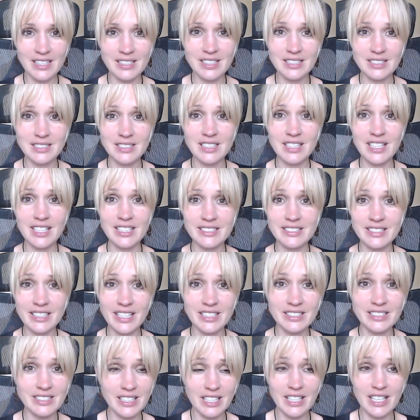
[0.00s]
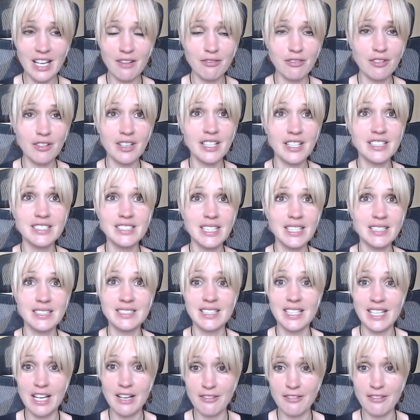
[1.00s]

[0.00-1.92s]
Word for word: It doesn't exist. It never exists.